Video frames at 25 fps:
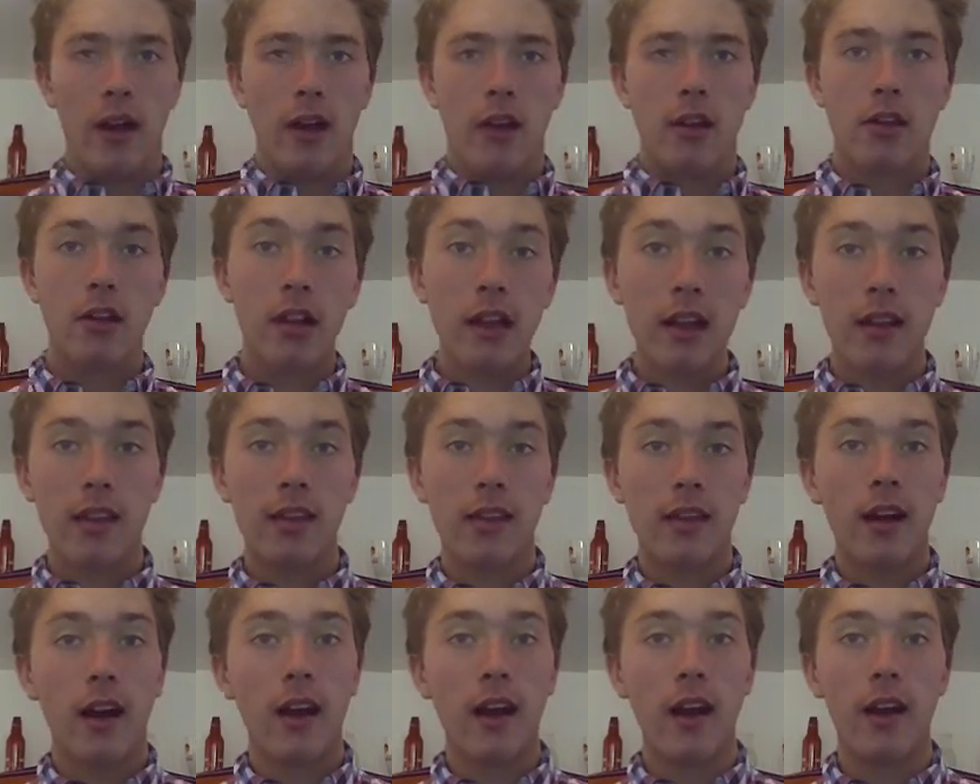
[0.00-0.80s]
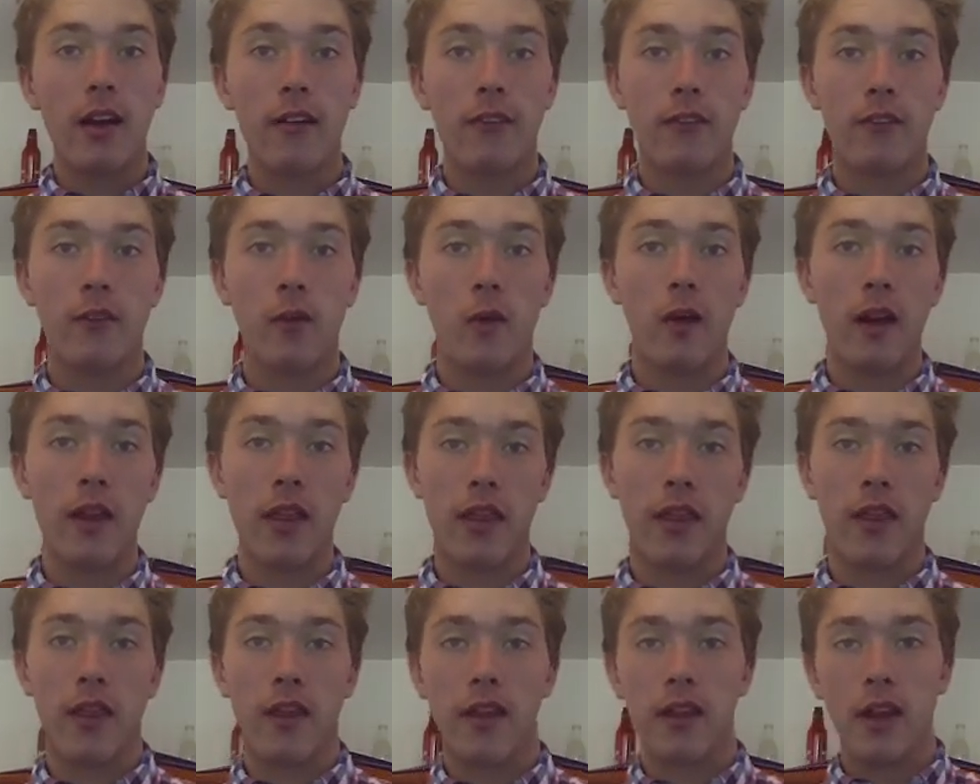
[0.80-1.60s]
So let's start off
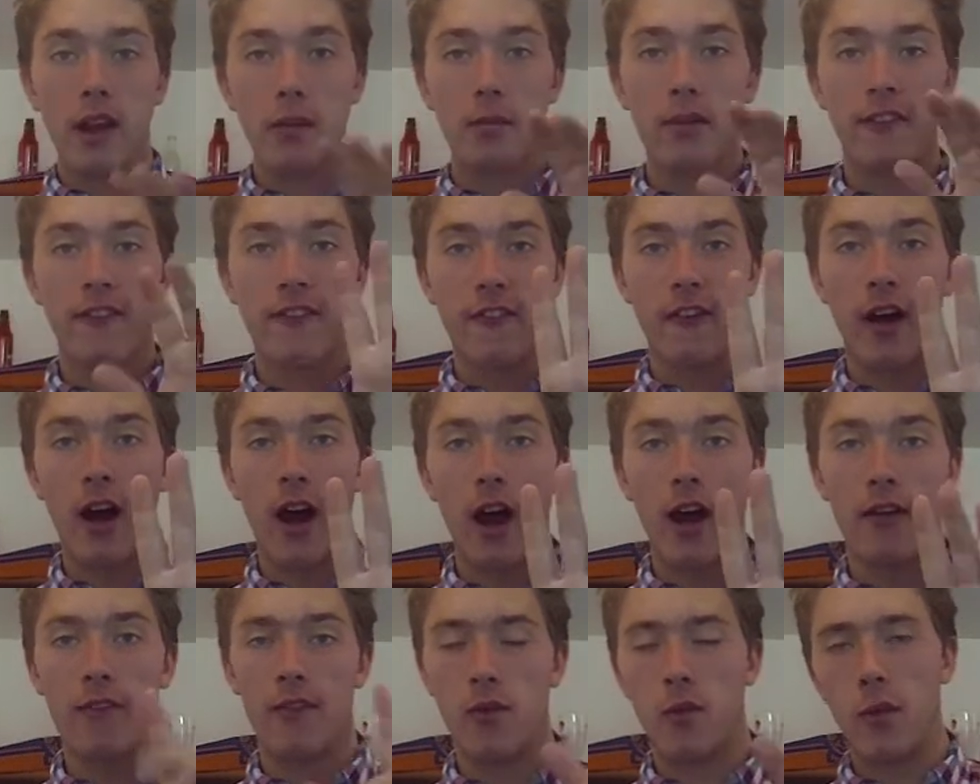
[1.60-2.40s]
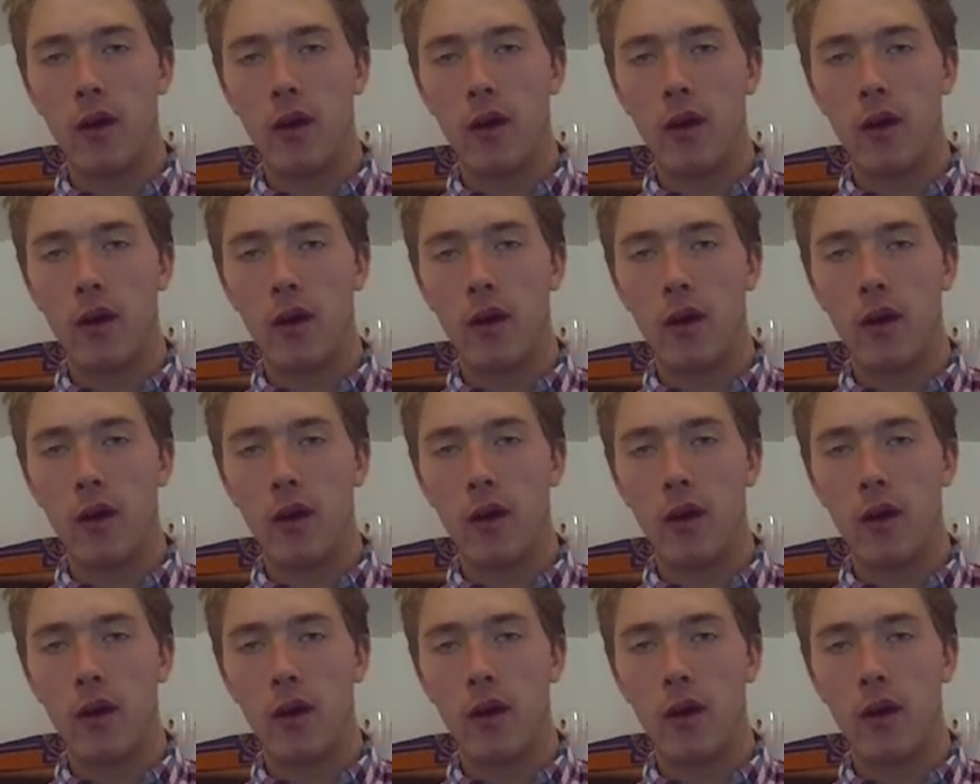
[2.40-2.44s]
with number 5,